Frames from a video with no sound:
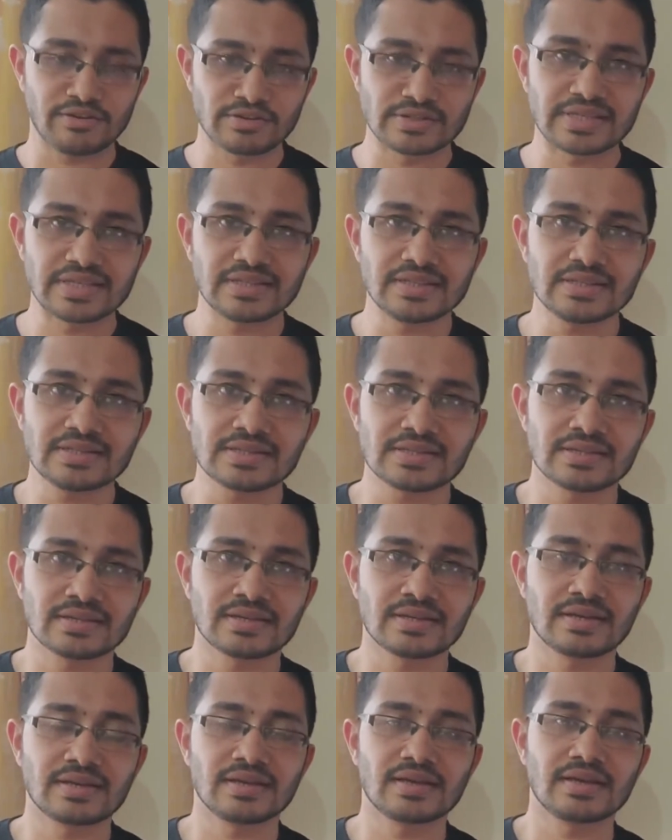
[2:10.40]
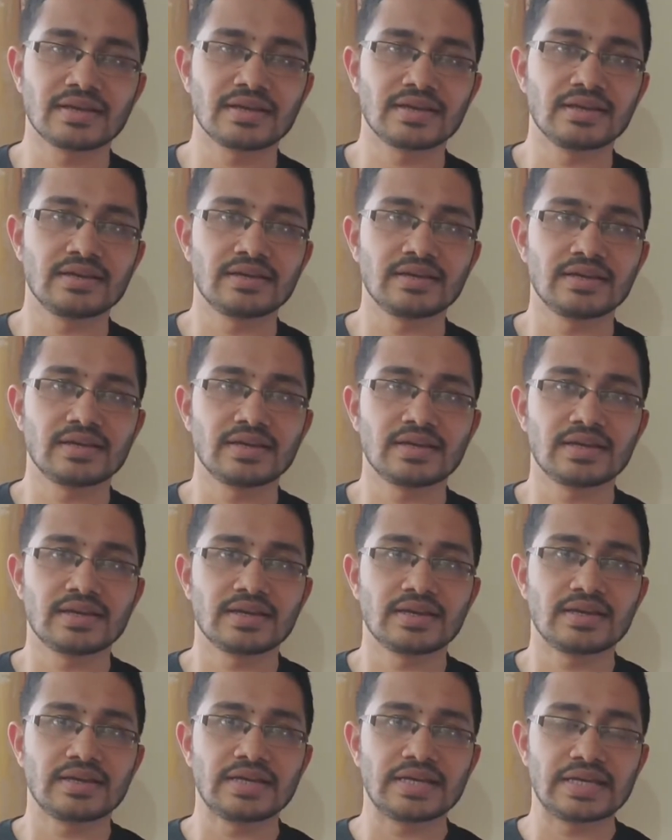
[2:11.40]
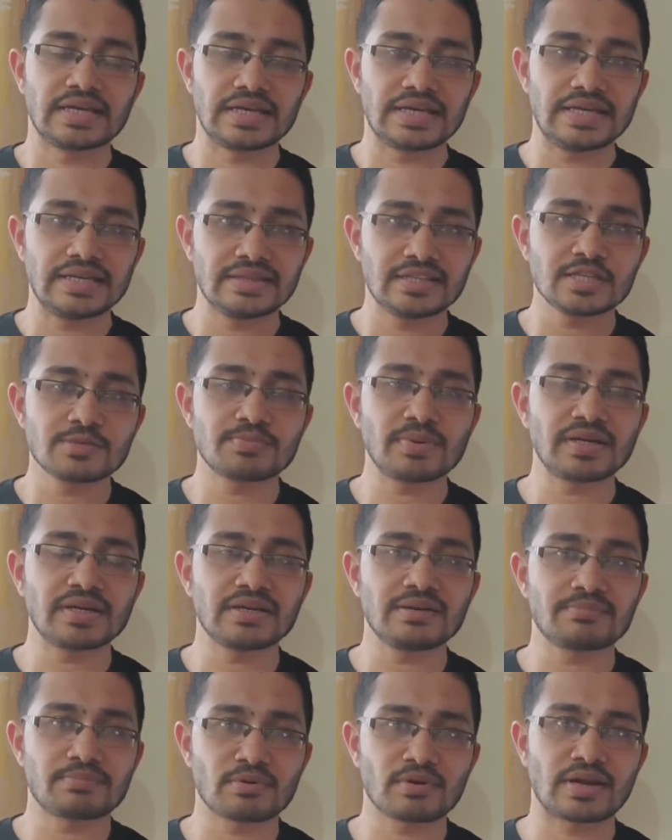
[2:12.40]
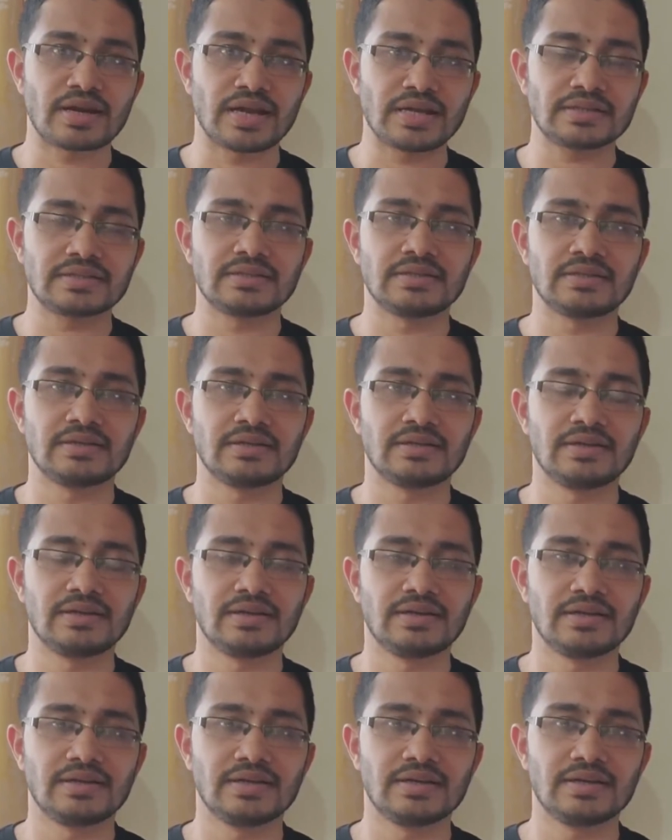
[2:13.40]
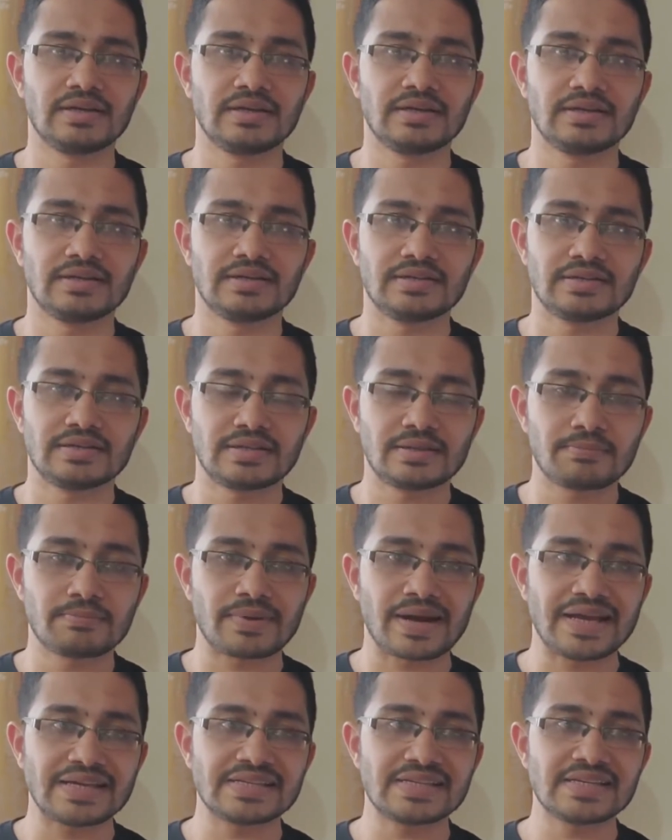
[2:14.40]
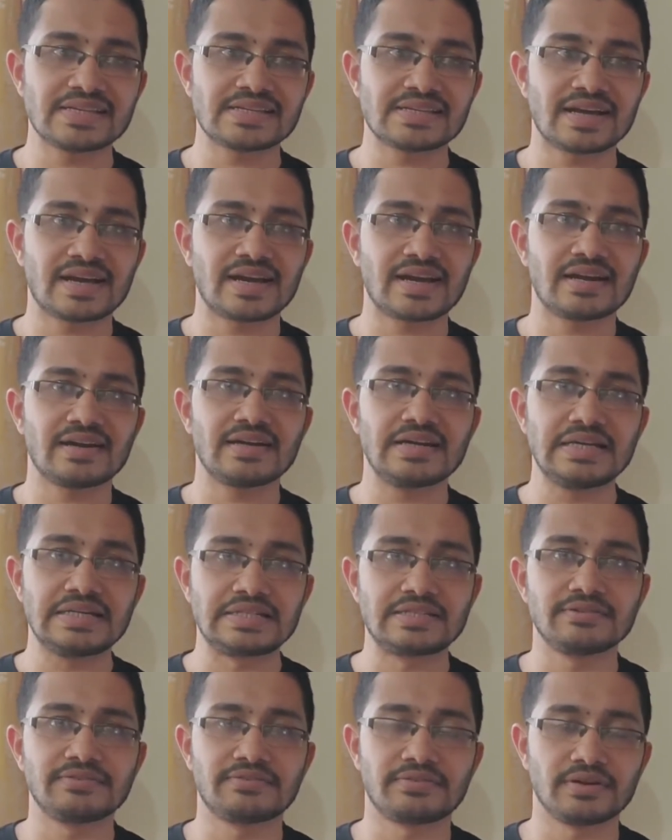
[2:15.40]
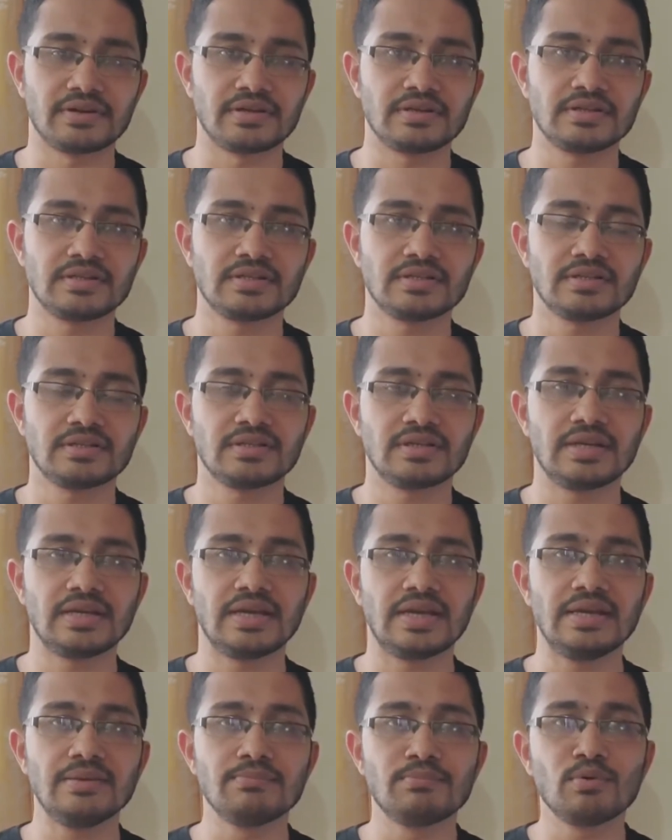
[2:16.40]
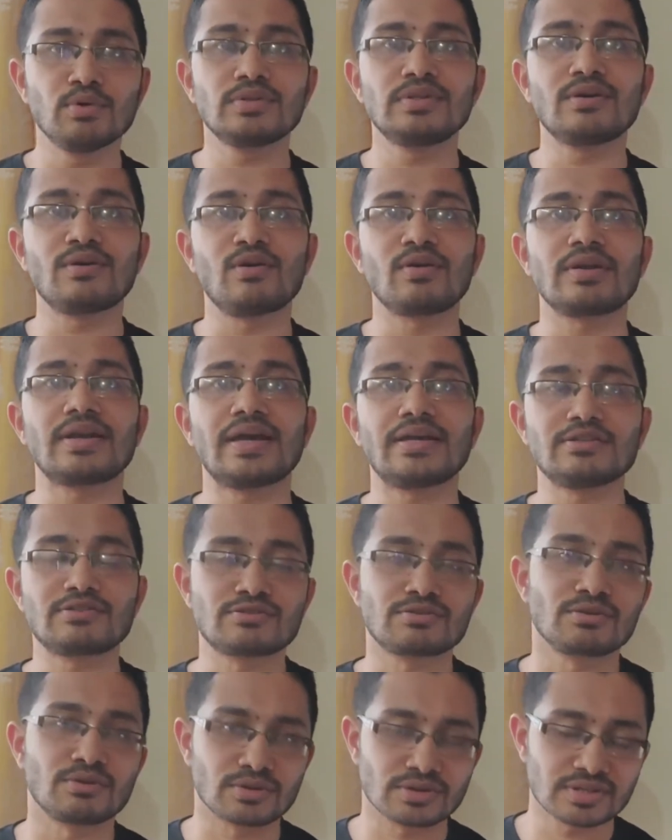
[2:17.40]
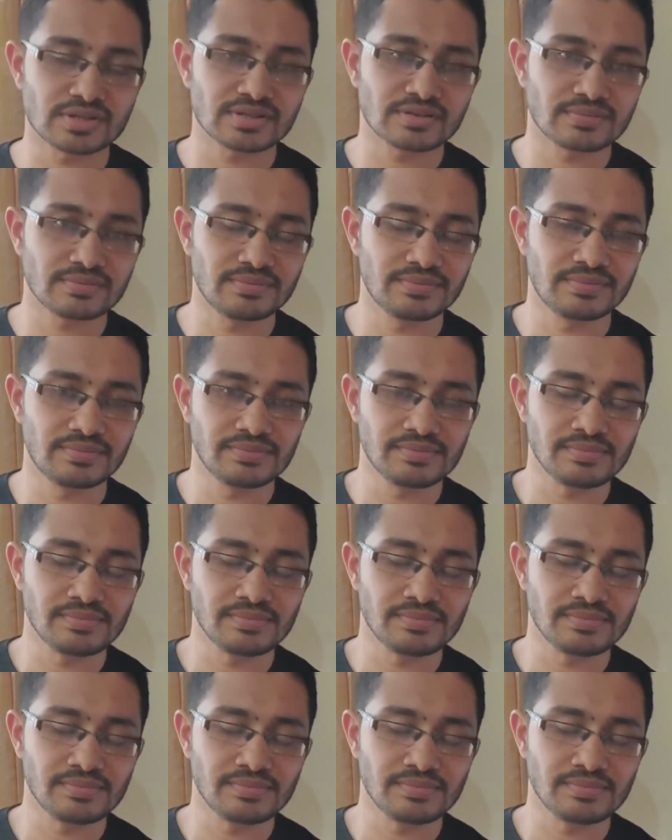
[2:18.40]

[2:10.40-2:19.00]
Can you see this? In this particular product, the prices are different in both the online stores.